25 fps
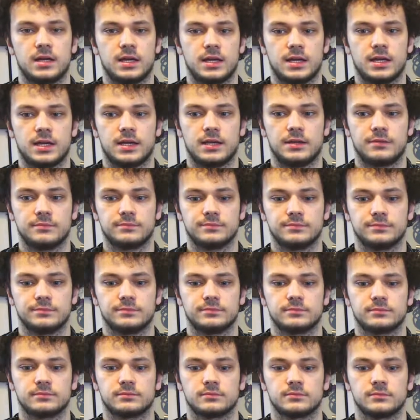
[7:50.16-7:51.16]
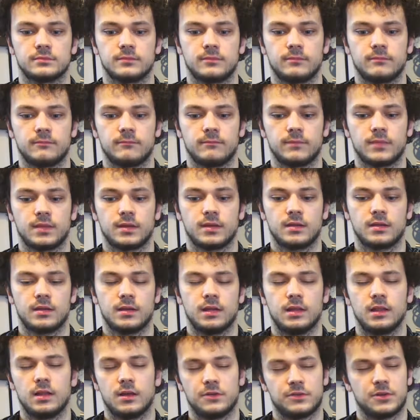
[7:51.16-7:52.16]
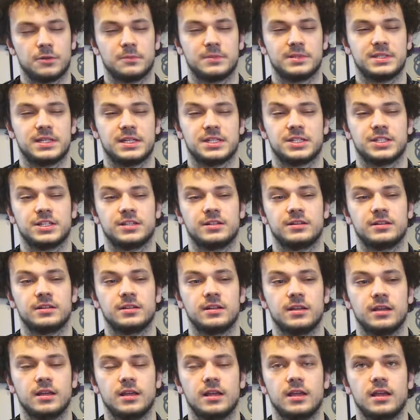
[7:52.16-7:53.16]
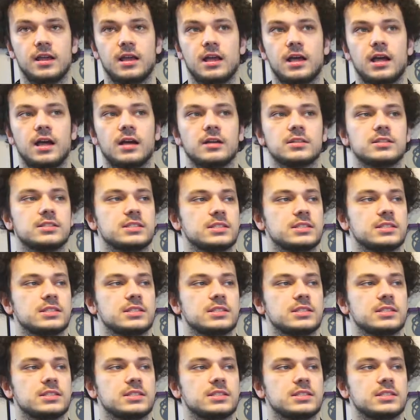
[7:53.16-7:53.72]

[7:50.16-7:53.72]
a lot of competition. I'd